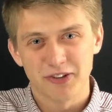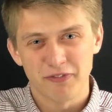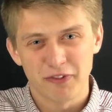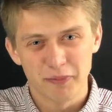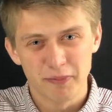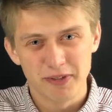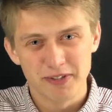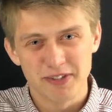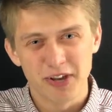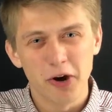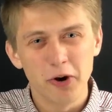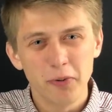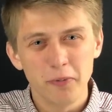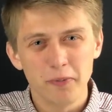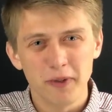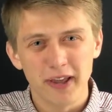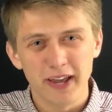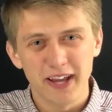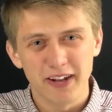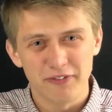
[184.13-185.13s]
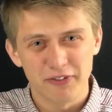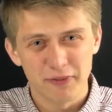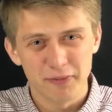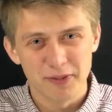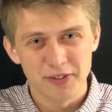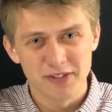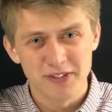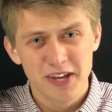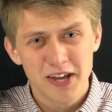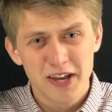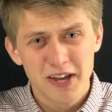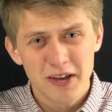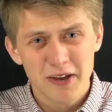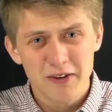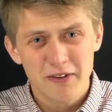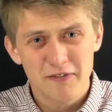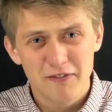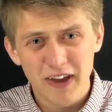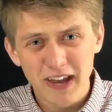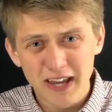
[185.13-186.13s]
from his homeland, from his
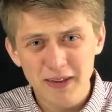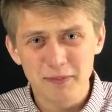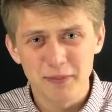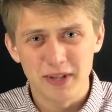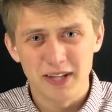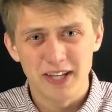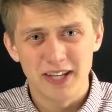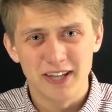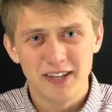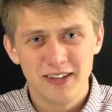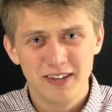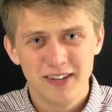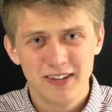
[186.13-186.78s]
family,